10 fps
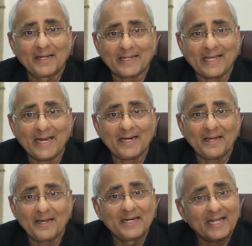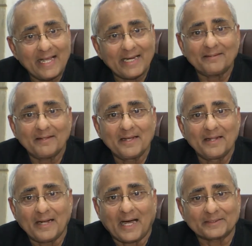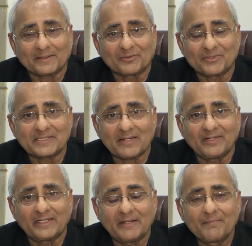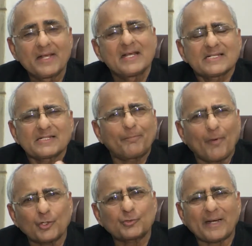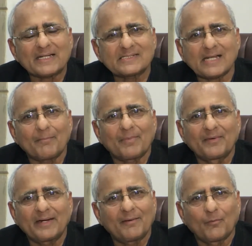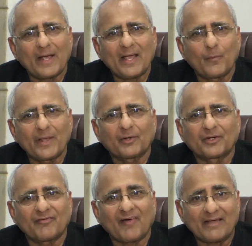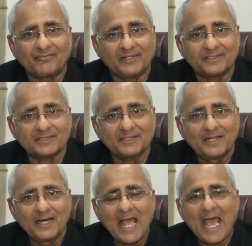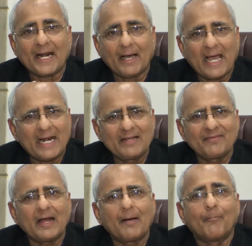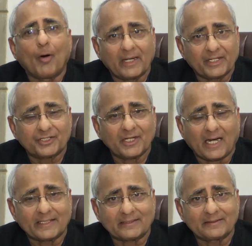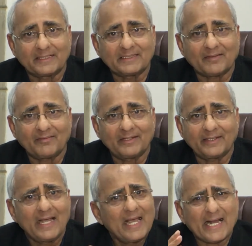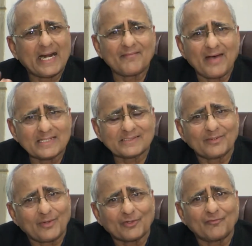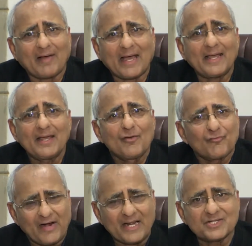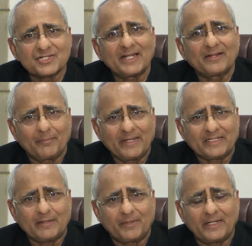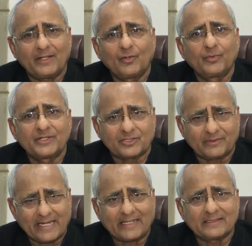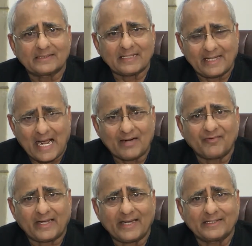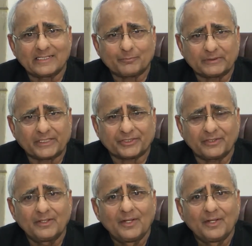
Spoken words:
can negate Article 370. Suppose by some way we could revive this and even abolish Article 370. And I've asked a lot of my friends in the BJP who used to take this and advocate this position